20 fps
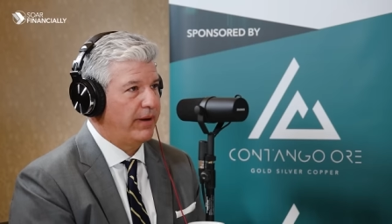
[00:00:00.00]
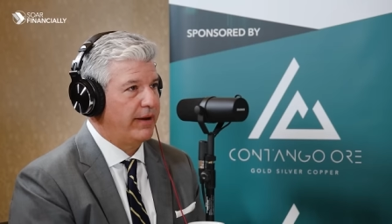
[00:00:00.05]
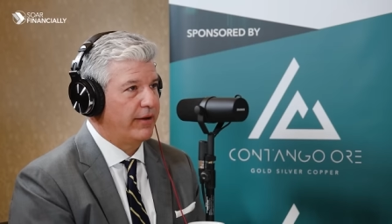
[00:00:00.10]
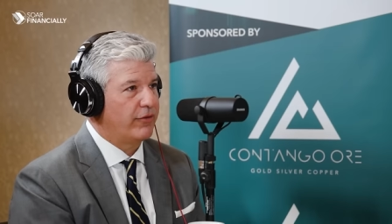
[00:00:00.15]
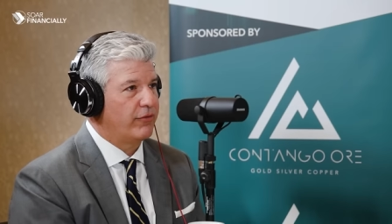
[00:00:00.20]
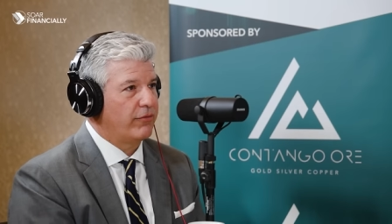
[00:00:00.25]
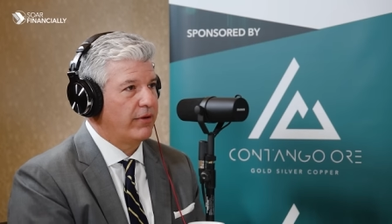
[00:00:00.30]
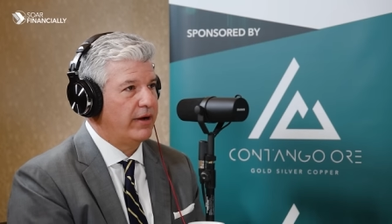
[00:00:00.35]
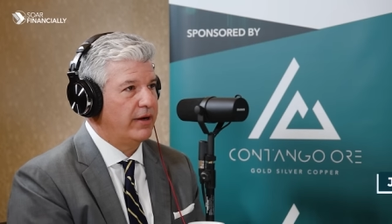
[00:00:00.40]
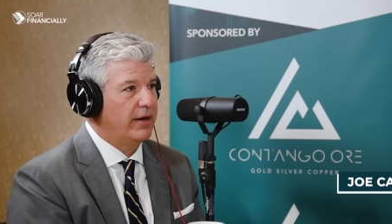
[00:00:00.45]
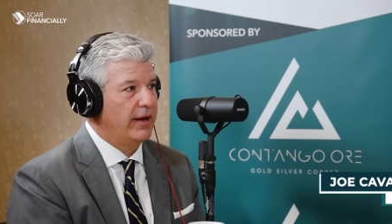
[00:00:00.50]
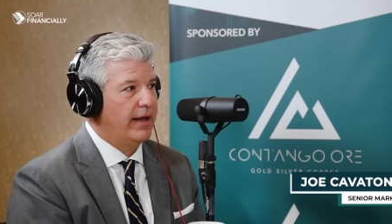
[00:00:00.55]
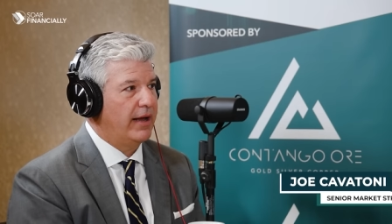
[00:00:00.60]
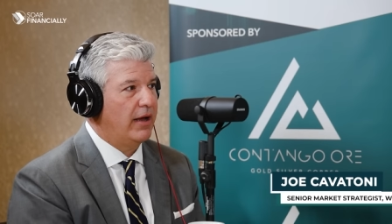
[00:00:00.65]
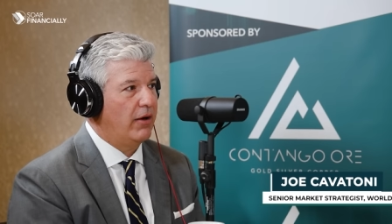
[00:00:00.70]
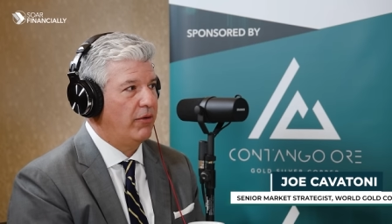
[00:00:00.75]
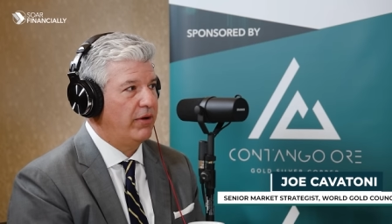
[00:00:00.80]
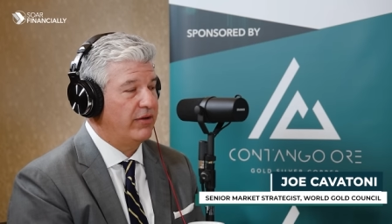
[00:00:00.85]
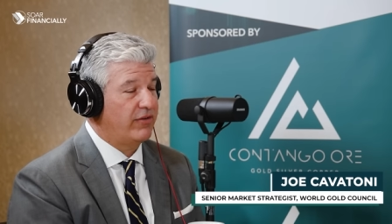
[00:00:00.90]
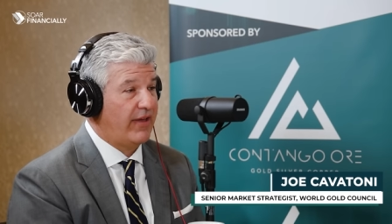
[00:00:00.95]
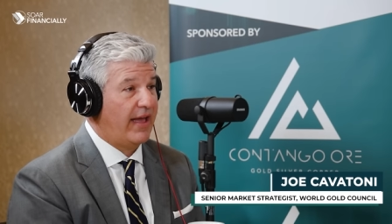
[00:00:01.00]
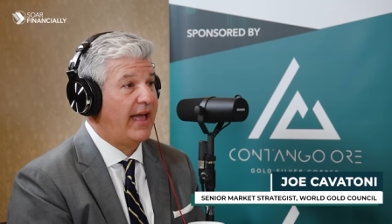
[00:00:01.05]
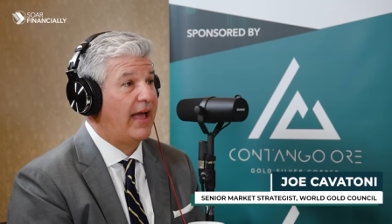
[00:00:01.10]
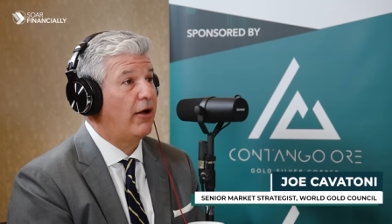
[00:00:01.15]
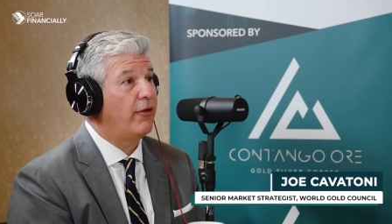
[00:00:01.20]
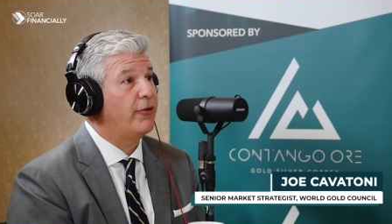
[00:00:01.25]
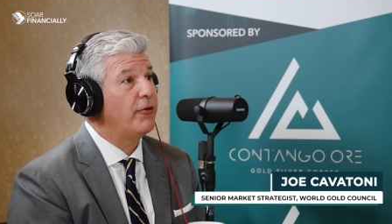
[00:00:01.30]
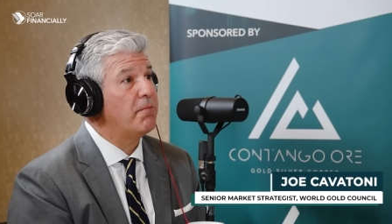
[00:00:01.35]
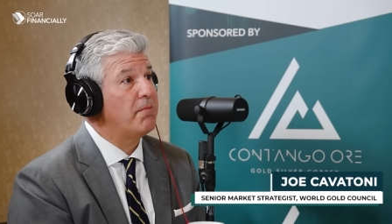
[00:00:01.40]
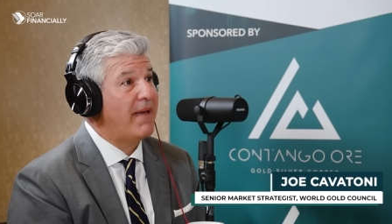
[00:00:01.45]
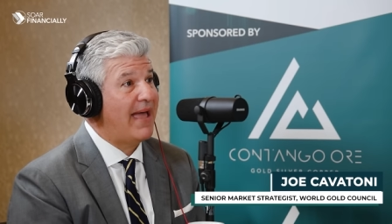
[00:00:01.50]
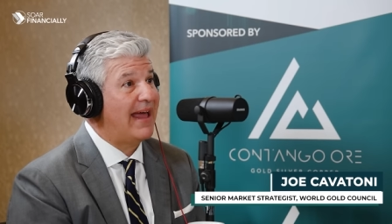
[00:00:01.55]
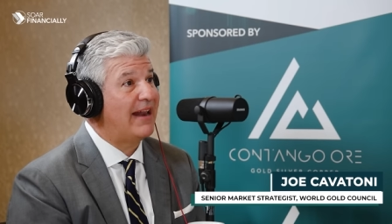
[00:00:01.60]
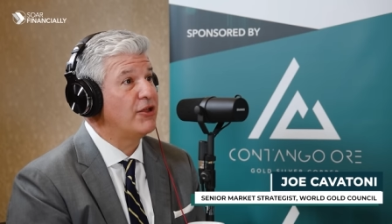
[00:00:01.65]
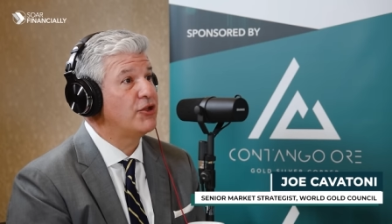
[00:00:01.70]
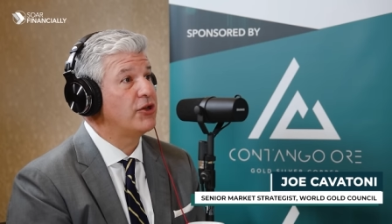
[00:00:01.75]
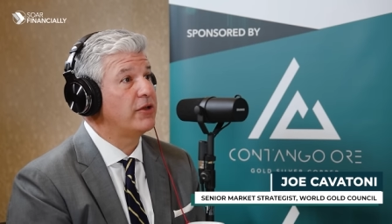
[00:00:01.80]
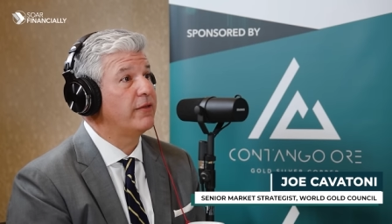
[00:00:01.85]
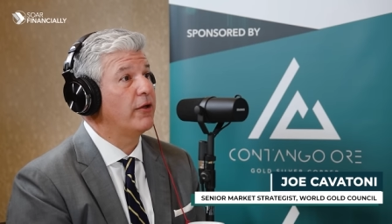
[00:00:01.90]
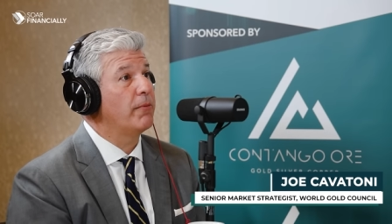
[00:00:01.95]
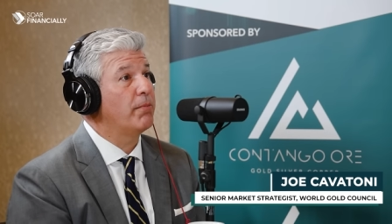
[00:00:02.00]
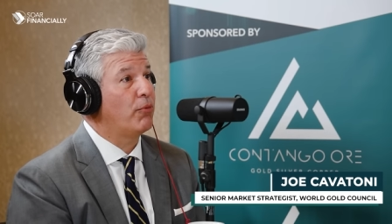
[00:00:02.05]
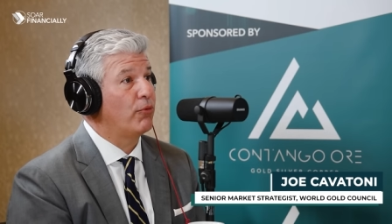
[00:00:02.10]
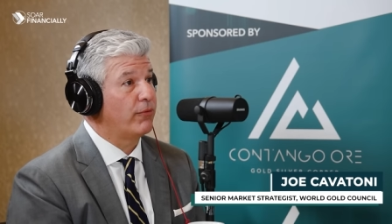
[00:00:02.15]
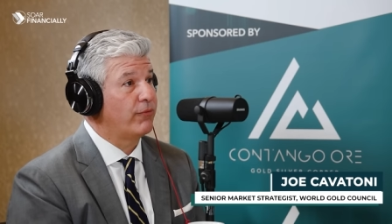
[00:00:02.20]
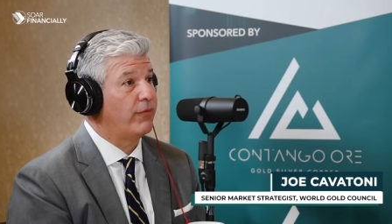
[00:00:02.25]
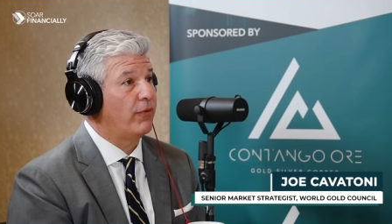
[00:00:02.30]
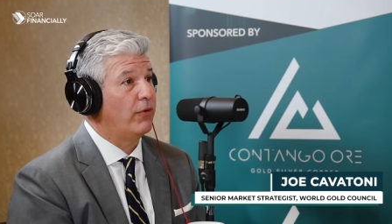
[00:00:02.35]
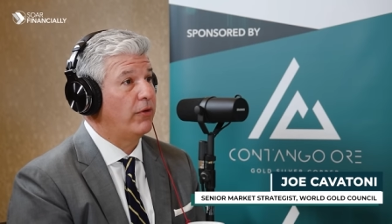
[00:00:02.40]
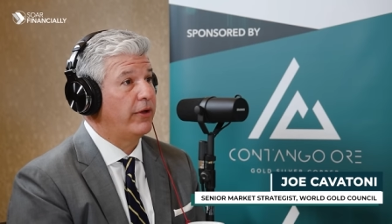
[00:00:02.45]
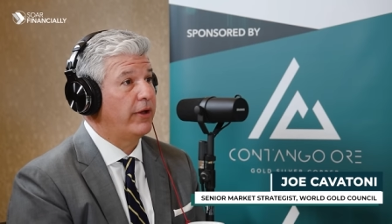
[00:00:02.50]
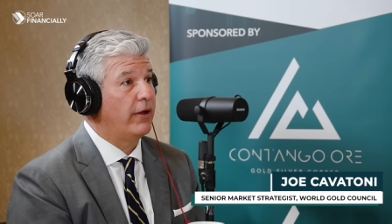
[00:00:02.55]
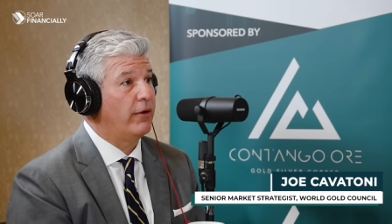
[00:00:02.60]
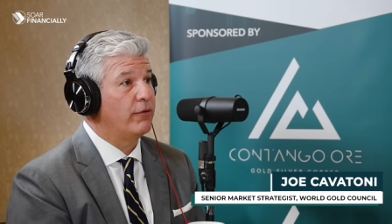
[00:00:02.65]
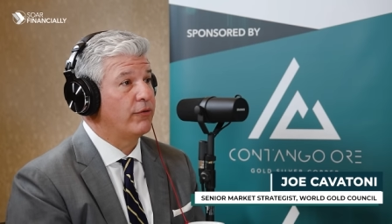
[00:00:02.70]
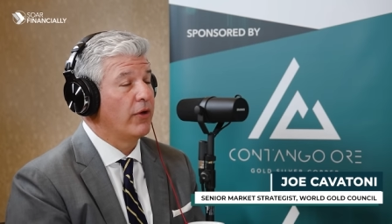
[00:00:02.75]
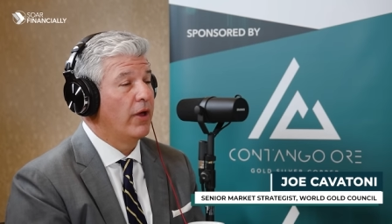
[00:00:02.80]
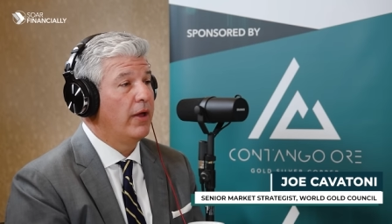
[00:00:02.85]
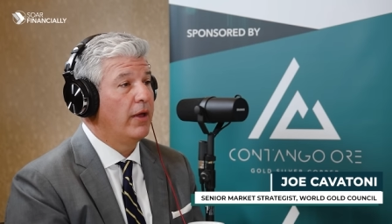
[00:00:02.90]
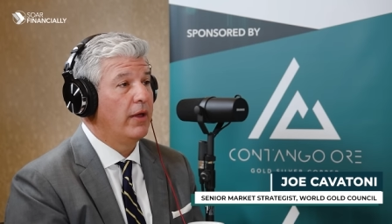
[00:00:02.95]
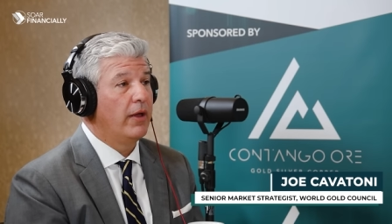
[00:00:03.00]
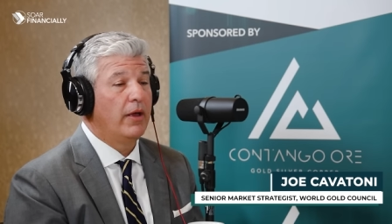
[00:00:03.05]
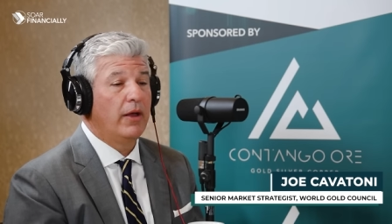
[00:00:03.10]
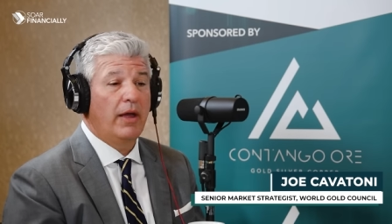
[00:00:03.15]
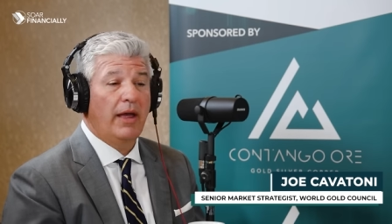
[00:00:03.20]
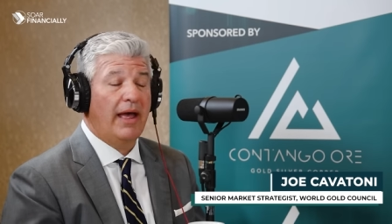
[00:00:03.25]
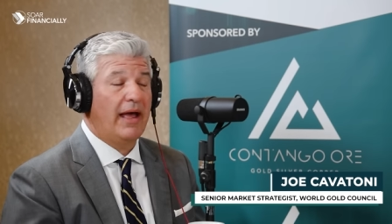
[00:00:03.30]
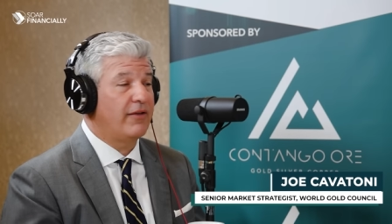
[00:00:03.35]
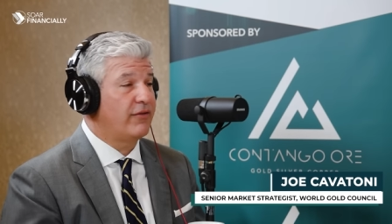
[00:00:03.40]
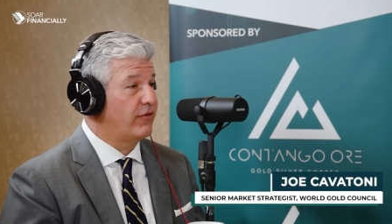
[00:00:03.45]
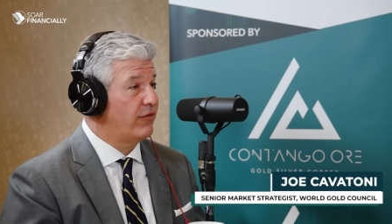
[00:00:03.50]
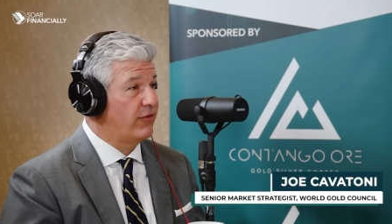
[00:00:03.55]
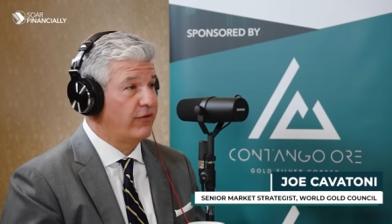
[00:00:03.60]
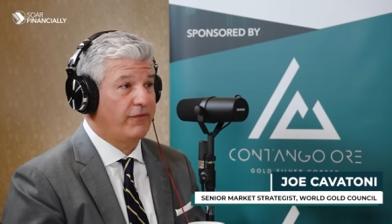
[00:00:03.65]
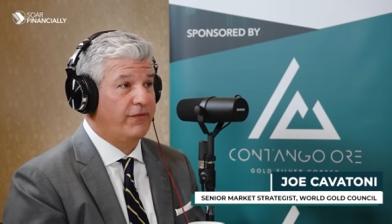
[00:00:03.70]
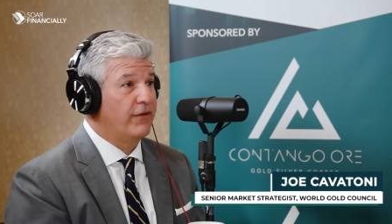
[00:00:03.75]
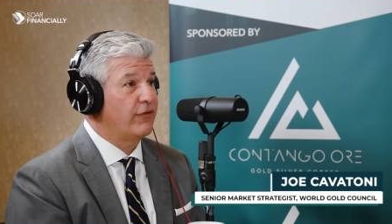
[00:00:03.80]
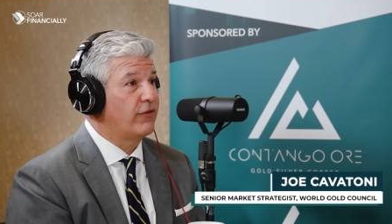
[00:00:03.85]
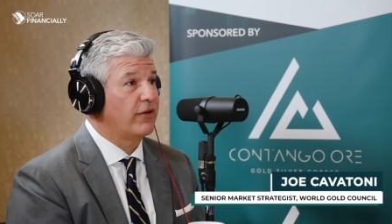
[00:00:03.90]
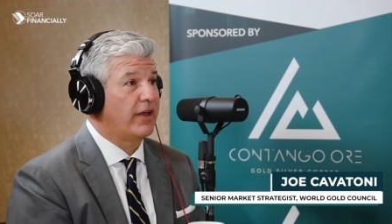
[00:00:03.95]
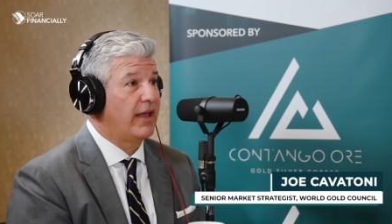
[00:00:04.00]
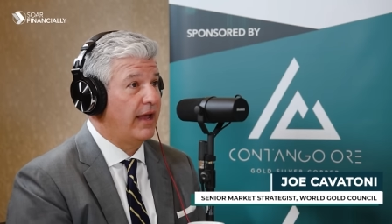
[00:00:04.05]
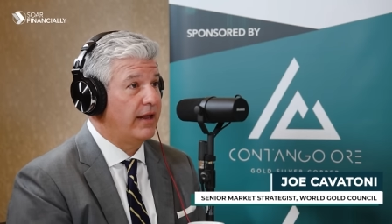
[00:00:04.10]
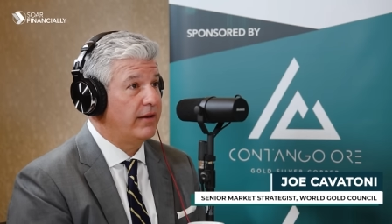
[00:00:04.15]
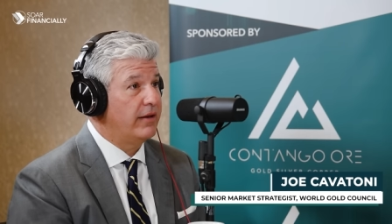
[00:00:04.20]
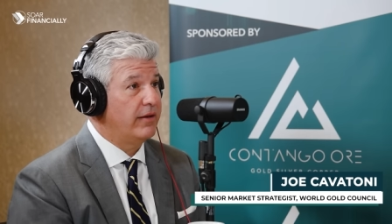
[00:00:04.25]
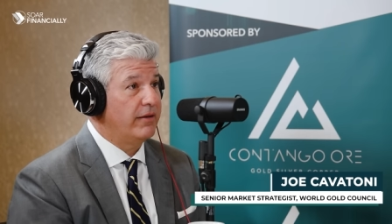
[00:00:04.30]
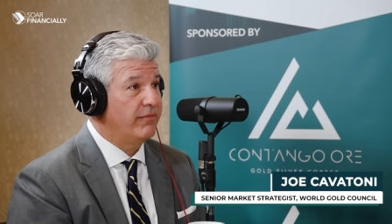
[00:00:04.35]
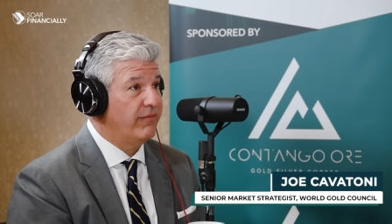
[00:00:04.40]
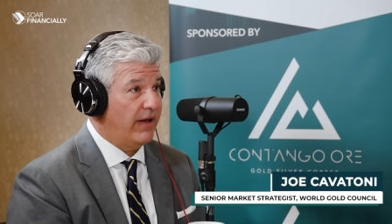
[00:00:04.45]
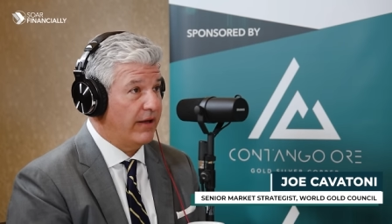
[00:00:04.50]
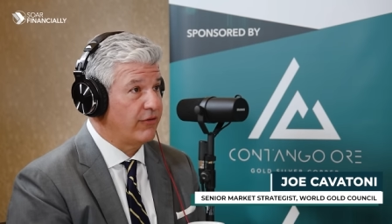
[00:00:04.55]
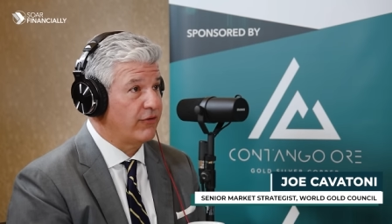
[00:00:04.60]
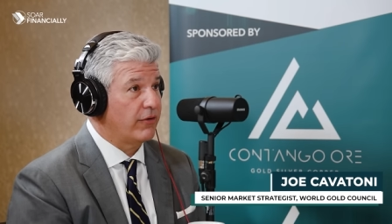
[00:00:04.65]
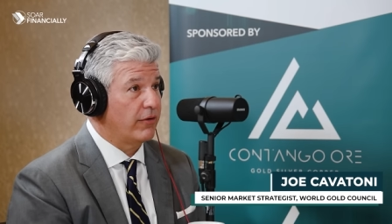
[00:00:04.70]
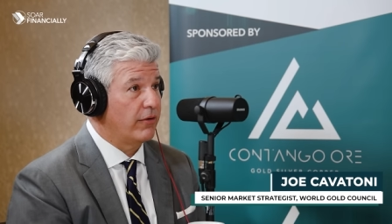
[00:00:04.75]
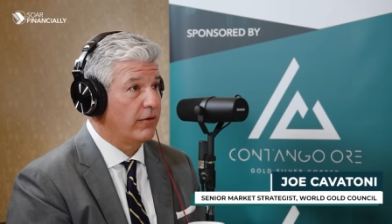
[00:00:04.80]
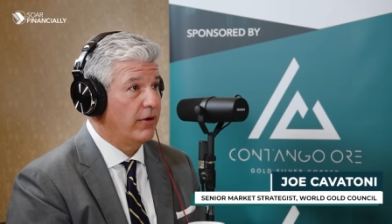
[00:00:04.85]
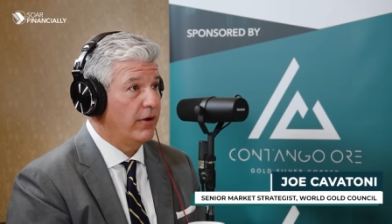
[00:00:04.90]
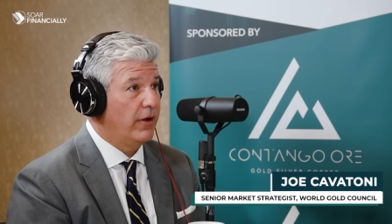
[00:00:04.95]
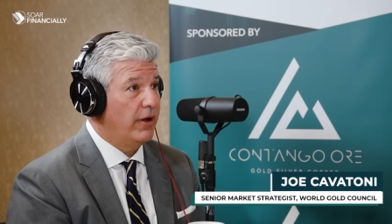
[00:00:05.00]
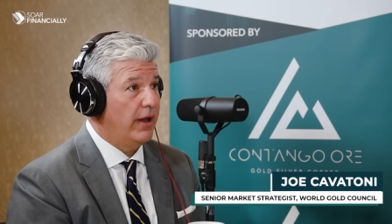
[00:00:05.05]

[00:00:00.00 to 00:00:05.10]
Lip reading: banks right now is how they're managing their portfolios as a sophisticated investor.